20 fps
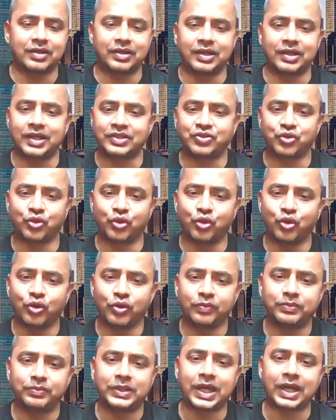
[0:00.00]
Let's
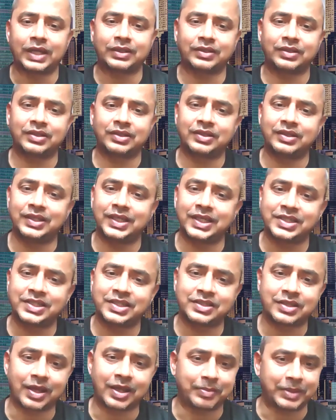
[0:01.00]
hope that
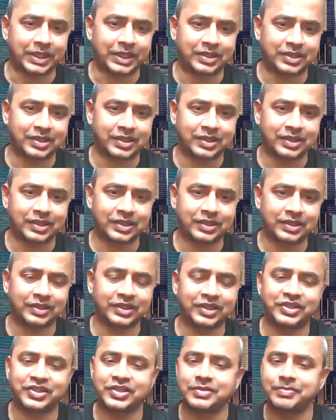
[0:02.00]
this summit,
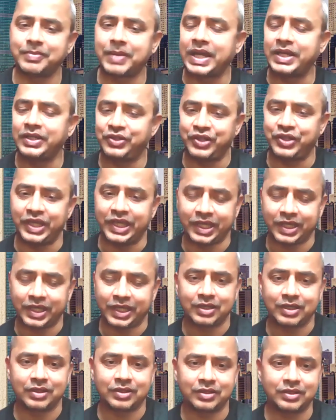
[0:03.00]
this is my take.
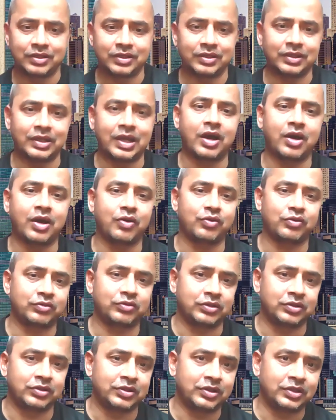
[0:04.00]
Now,
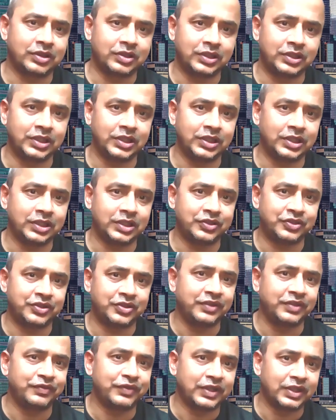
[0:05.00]
the
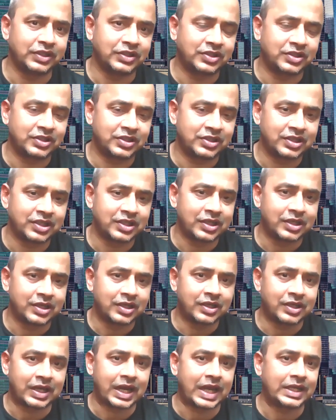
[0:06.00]
Stevens
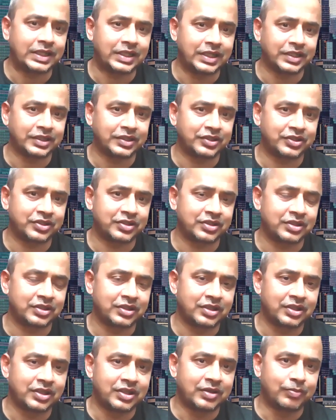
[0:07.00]
writings
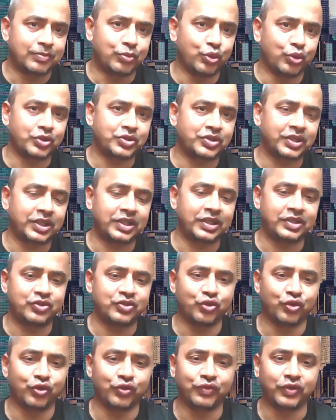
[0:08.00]
portion is
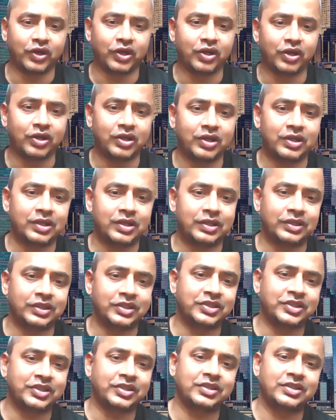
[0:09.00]
over.
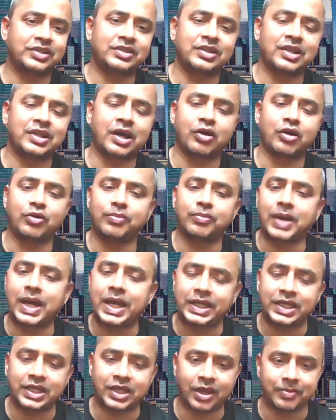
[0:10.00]
This is now
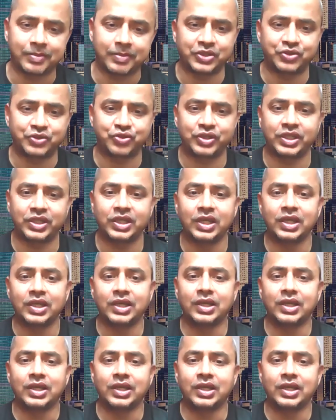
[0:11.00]
my commentary.